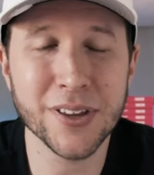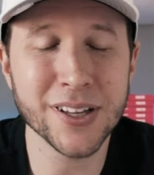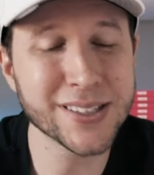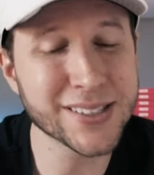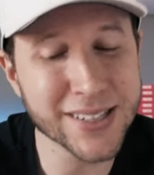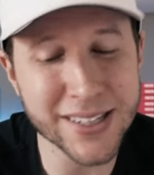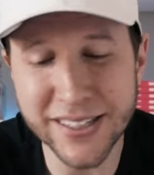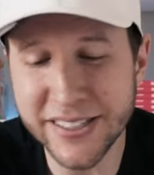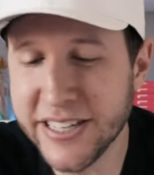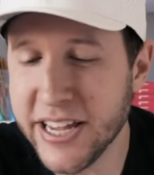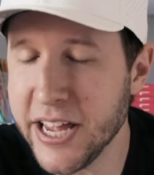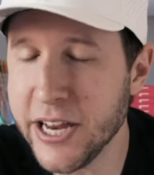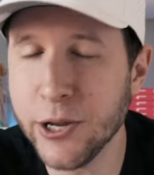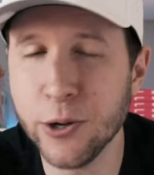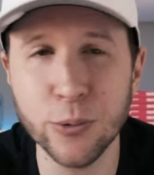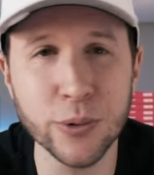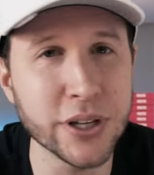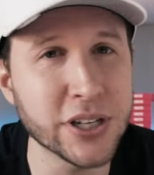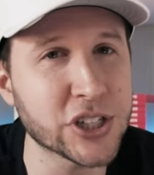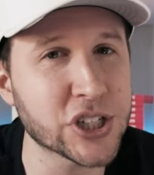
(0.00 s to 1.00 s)
Let's
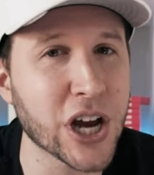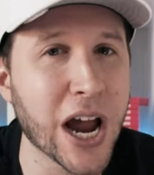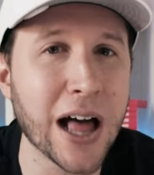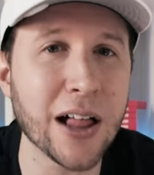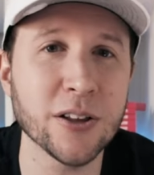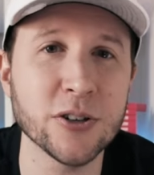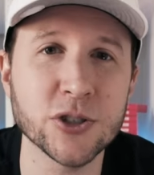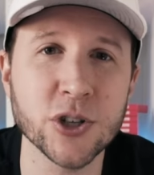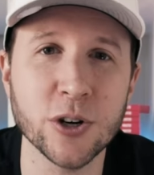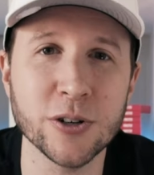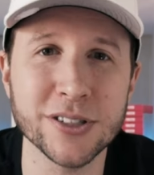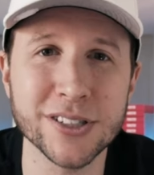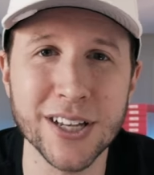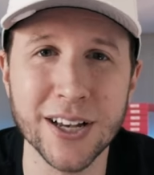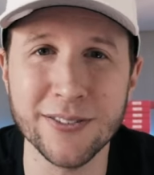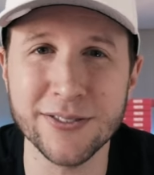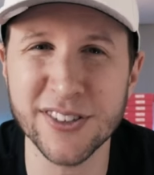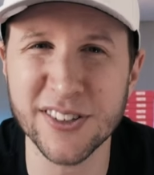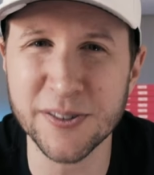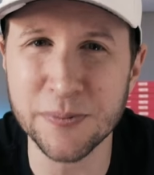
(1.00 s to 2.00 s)
continually challenge
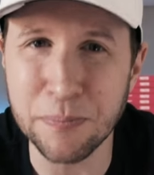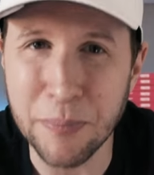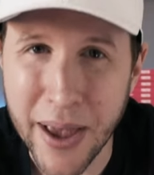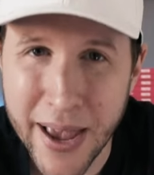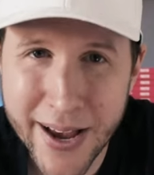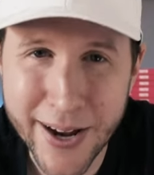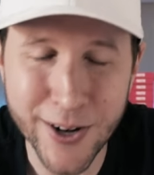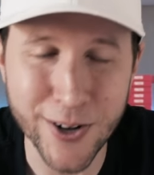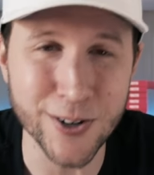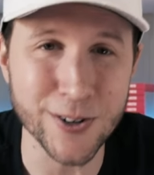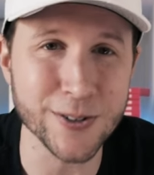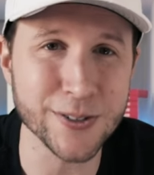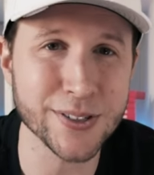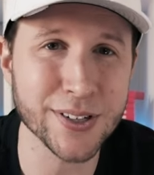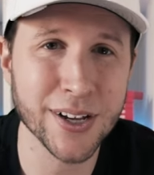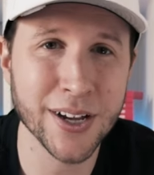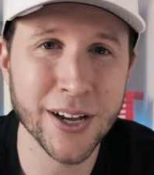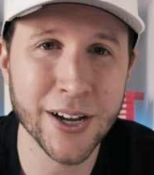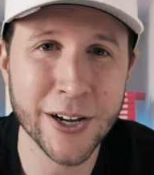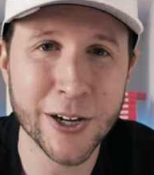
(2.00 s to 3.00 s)
ourselves as
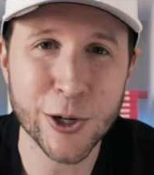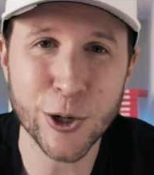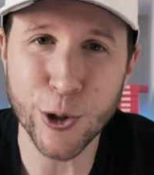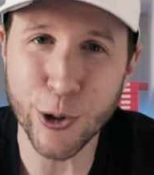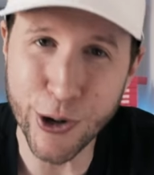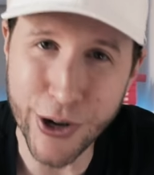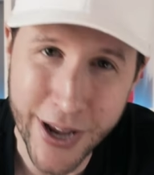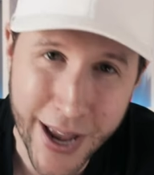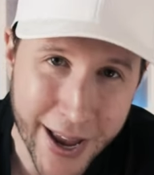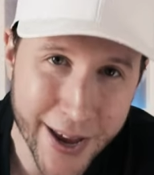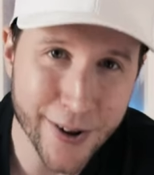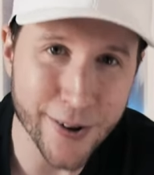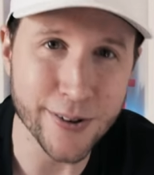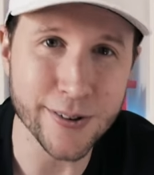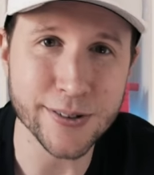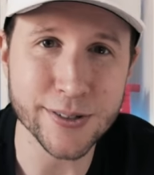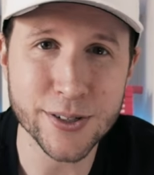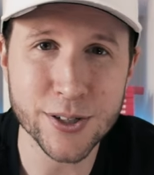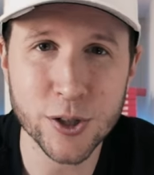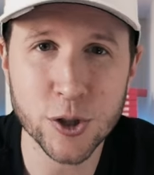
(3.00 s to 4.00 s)
makers,
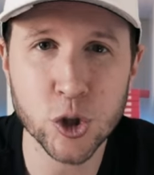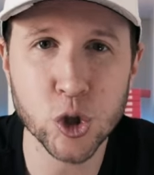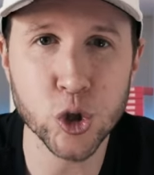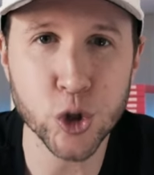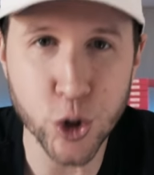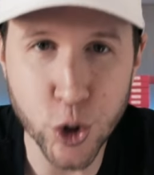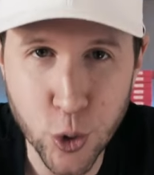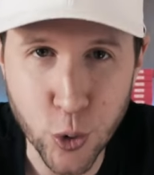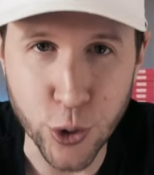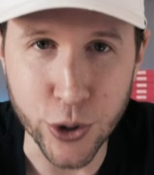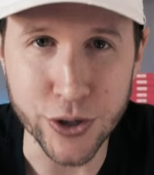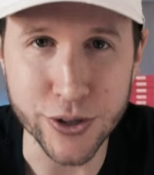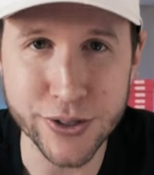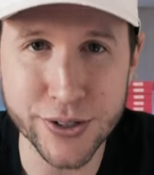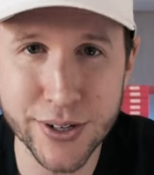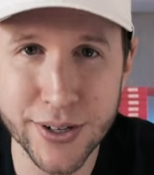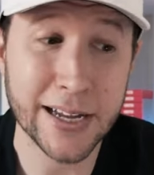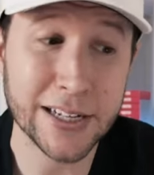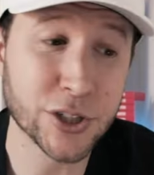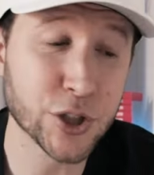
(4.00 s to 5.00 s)
creators,
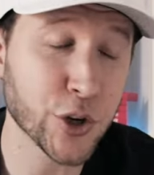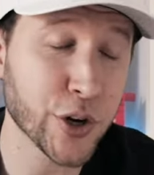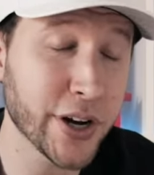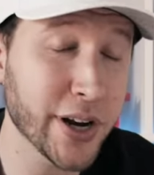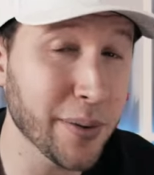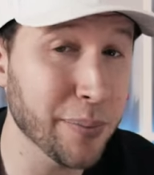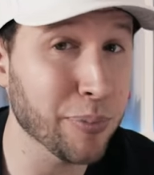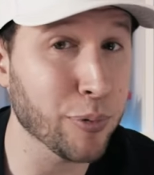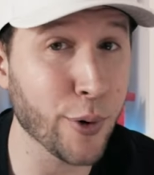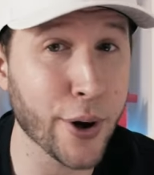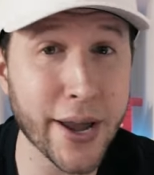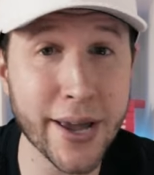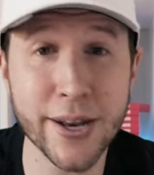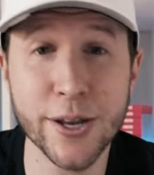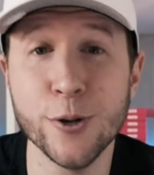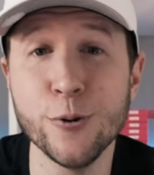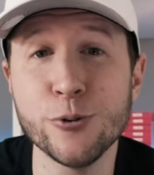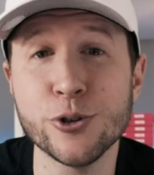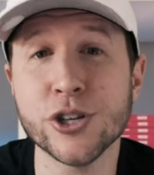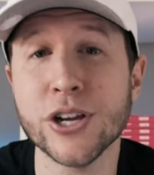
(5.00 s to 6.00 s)
doers, entering a
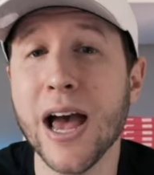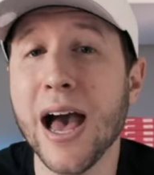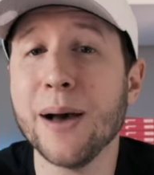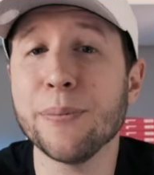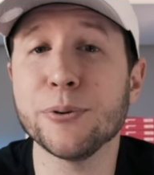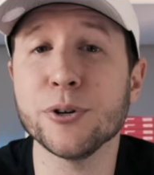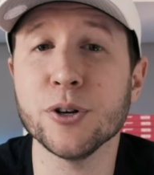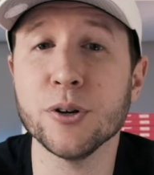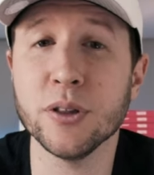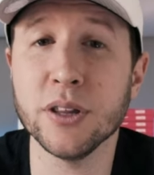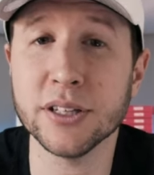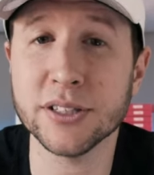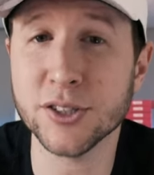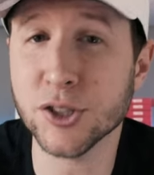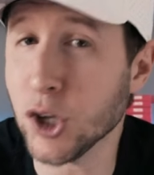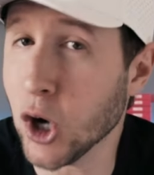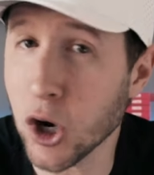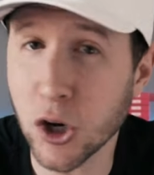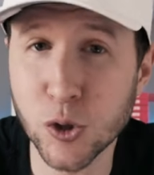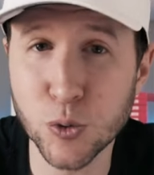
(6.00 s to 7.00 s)
brand new chapter that
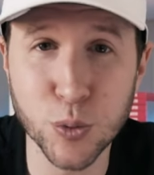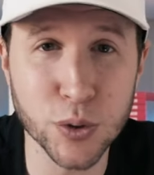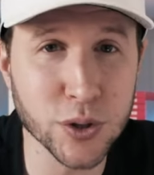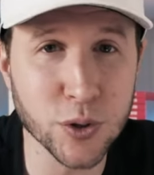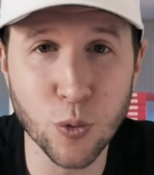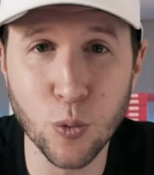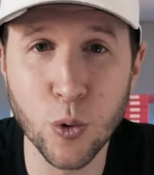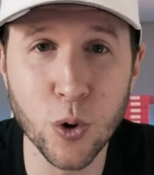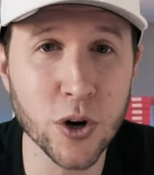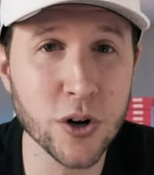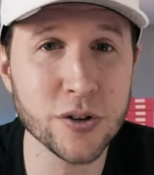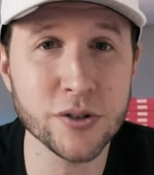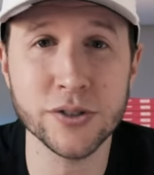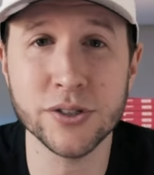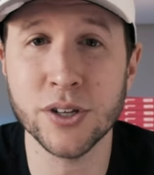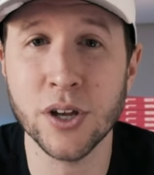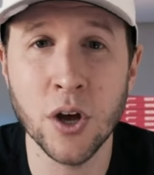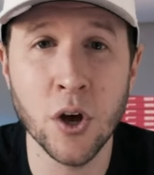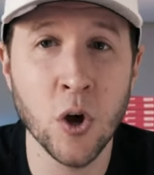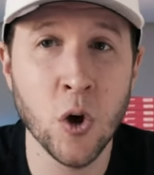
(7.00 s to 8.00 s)
starts with the
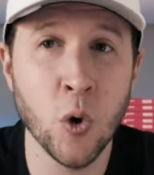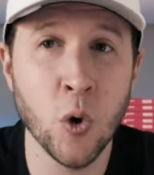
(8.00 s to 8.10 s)
words,